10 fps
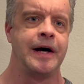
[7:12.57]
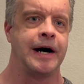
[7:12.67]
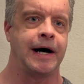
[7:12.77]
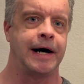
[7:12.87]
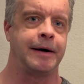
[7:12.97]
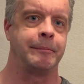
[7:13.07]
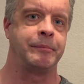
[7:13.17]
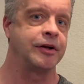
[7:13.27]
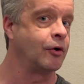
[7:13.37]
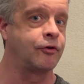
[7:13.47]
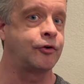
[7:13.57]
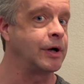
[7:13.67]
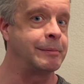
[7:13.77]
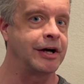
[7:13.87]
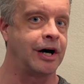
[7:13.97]
but no
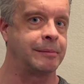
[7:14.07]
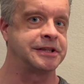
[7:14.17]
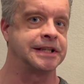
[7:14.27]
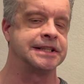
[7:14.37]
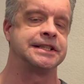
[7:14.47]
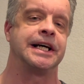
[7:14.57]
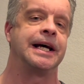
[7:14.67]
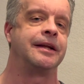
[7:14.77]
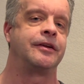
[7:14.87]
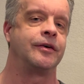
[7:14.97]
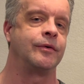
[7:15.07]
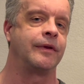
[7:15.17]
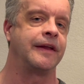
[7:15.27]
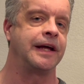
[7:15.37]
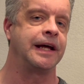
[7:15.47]
streaming options into
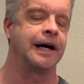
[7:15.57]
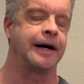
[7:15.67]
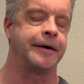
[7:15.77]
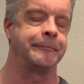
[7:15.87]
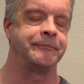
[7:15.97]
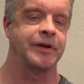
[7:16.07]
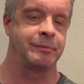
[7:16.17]
the